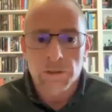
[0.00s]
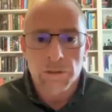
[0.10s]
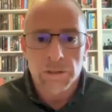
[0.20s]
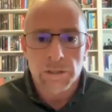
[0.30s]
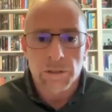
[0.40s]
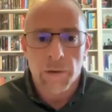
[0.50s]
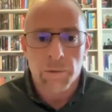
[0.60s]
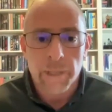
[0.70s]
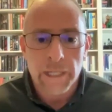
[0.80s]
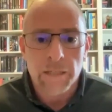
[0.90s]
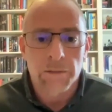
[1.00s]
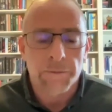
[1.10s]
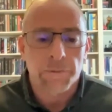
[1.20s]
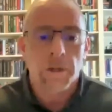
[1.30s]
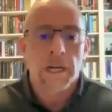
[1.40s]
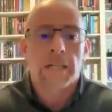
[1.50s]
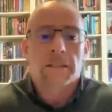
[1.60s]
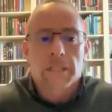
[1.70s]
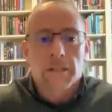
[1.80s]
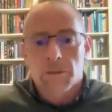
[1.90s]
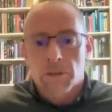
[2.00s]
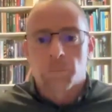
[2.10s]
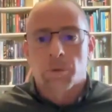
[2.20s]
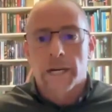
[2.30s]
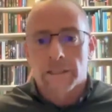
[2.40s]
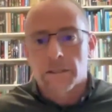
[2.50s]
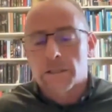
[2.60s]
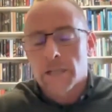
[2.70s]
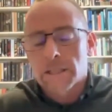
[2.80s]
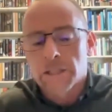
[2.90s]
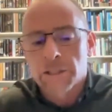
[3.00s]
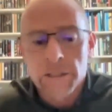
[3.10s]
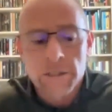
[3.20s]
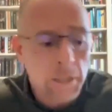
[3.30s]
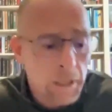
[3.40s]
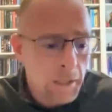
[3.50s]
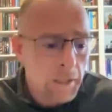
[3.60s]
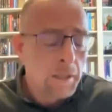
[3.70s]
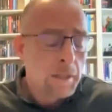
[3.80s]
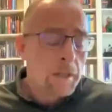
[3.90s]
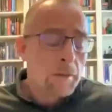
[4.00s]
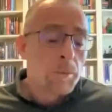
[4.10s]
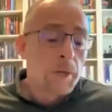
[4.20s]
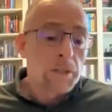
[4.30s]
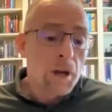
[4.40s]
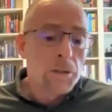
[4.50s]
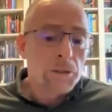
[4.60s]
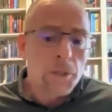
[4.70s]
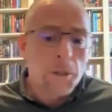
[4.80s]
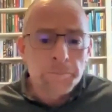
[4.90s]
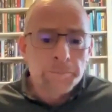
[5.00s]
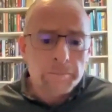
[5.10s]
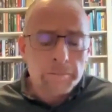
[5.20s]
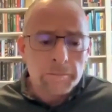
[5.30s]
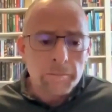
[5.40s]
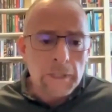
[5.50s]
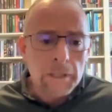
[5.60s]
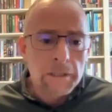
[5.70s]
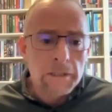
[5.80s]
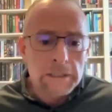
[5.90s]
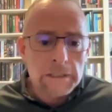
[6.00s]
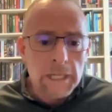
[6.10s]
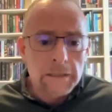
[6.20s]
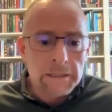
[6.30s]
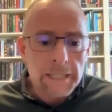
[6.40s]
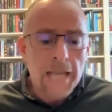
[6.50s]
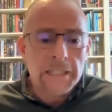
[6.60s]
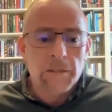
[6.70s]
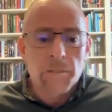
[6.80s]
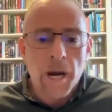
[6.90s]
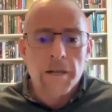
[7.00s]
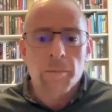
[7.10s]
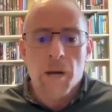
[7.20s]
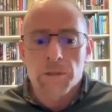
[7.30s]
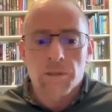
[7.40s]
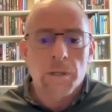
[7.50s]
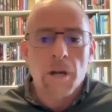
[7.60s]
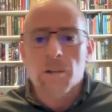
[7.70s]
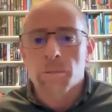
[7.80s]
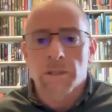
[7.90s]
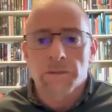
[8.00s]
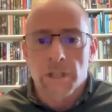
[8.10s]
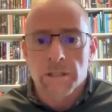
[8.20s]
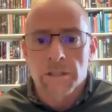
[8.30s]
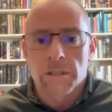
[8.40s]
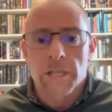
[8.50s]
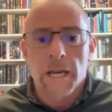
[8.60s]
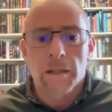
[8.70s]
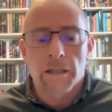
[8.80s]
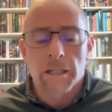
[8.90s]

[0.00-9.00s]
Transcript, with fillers: So it's a, that repeated refrain gives you the breaks and the transitions, but it's also it's a it's a tacit reminder about what's going on in the book of Judges that